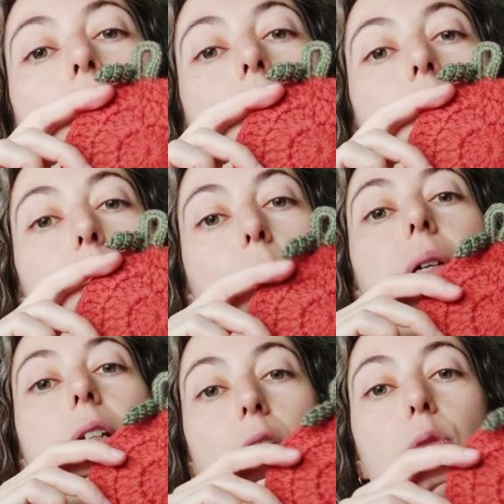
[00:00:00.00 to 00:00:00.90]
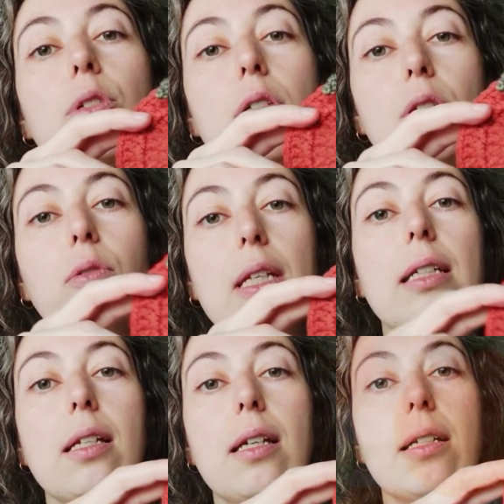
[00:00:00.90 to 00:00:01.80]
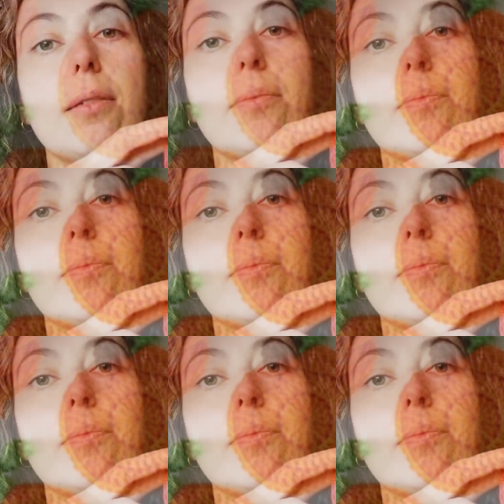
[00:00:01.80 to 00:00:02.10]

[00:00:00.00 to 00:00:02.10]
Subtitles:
pumpkin coasters on the internet,